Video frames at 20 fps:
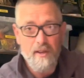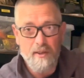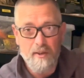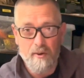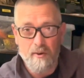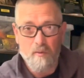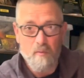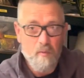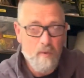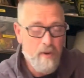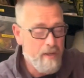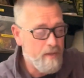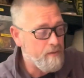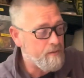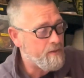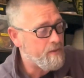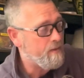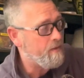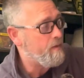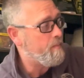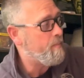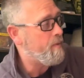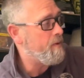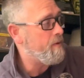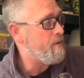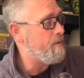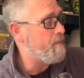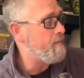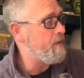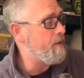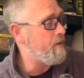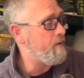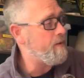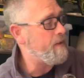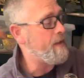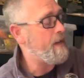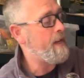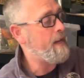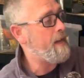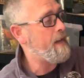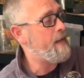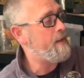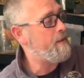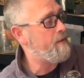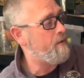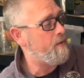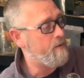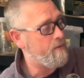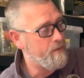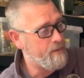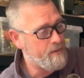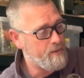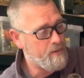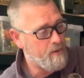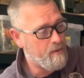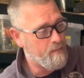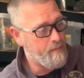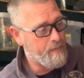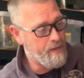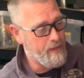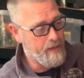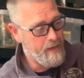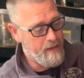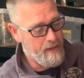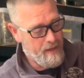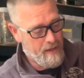You've got wheels on the bottom, you've got a handle on the top there,